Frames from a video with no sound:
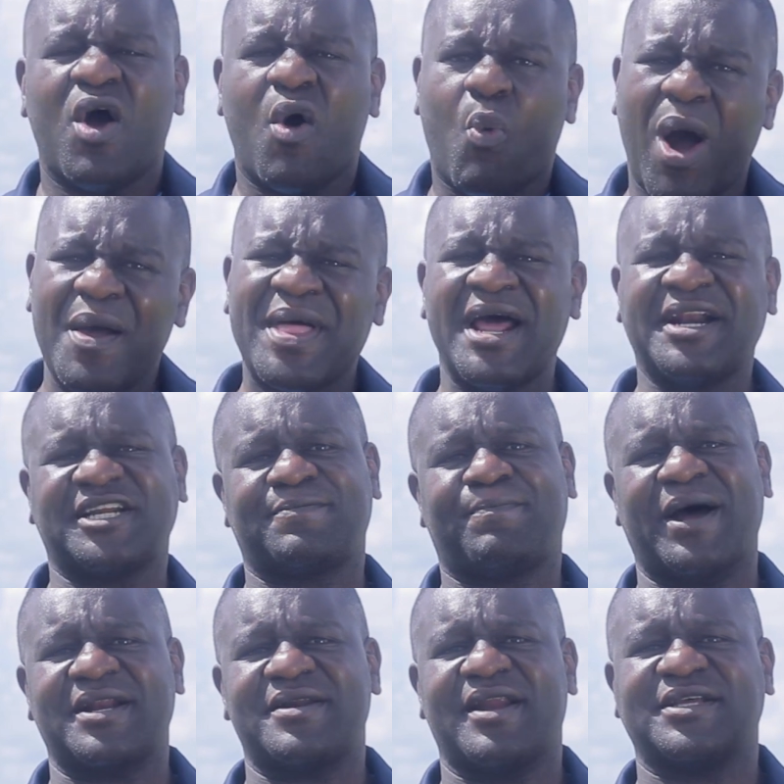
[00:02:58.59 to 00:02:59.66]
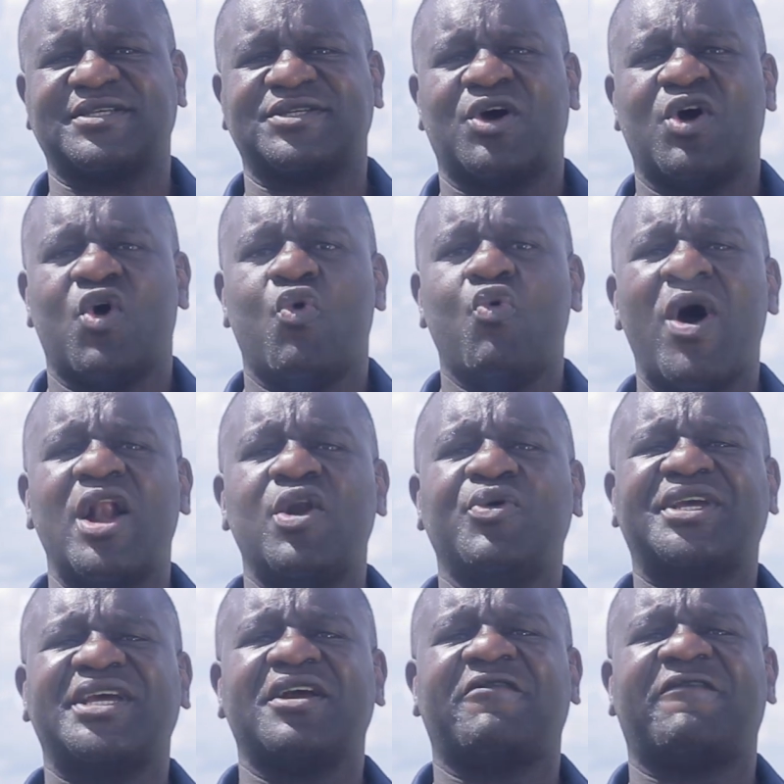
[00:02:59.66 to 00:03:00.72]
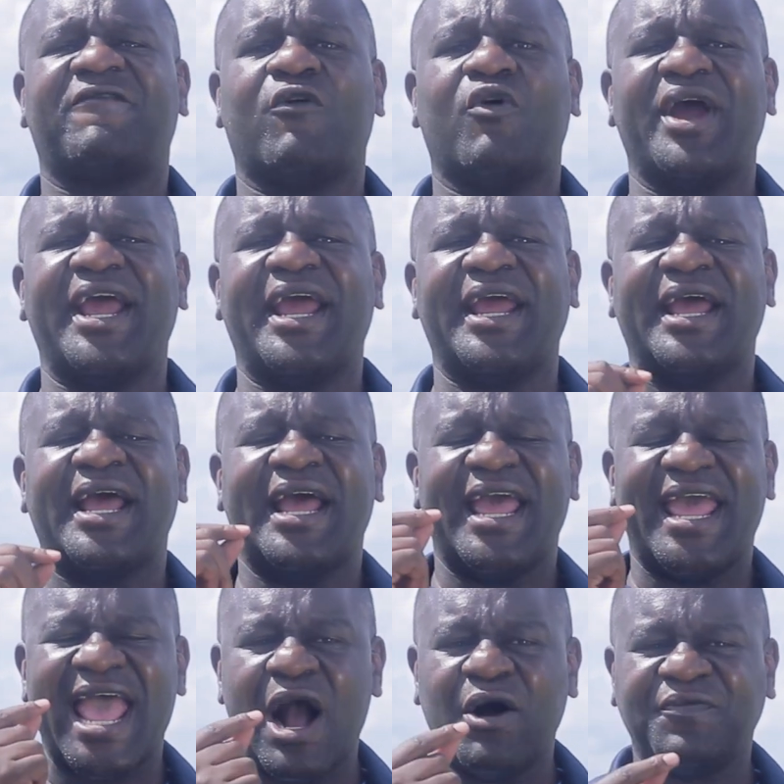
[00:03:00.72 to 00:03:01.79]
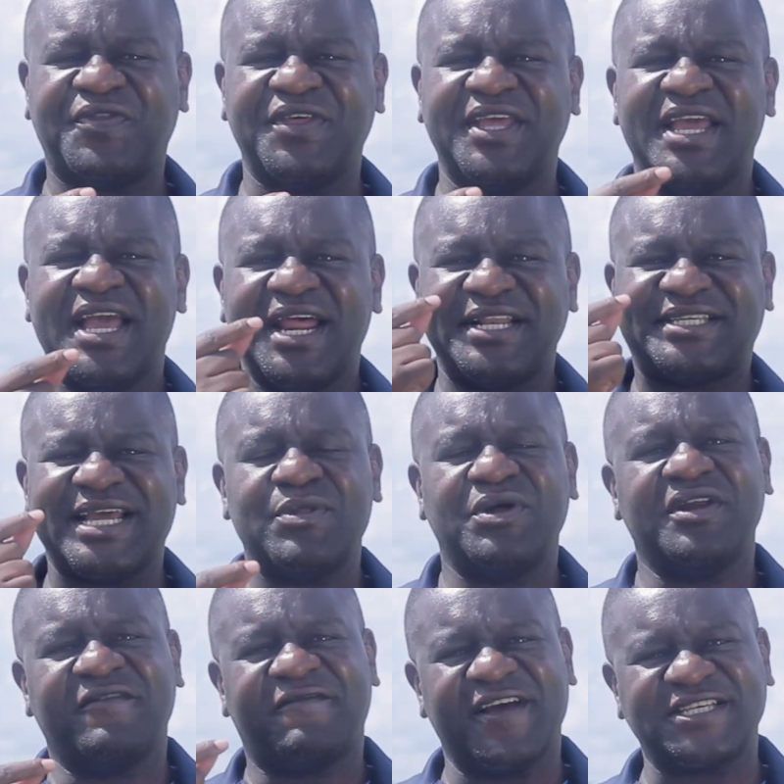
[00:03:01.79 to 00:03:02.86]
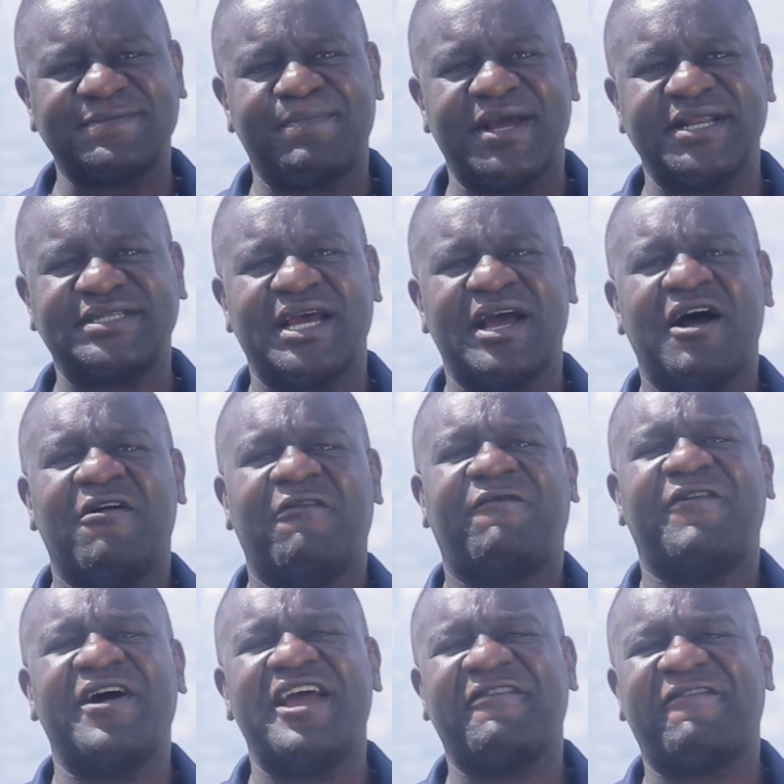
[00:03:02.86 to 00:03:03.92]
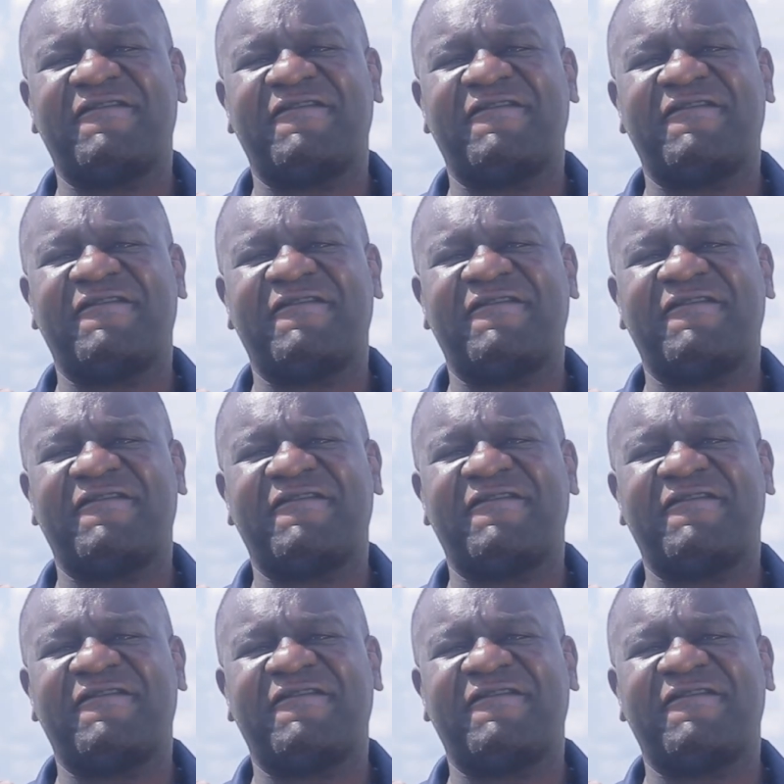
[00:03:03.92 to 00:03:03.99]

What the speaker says: 100 partners who are looking for a healthy return on investment for a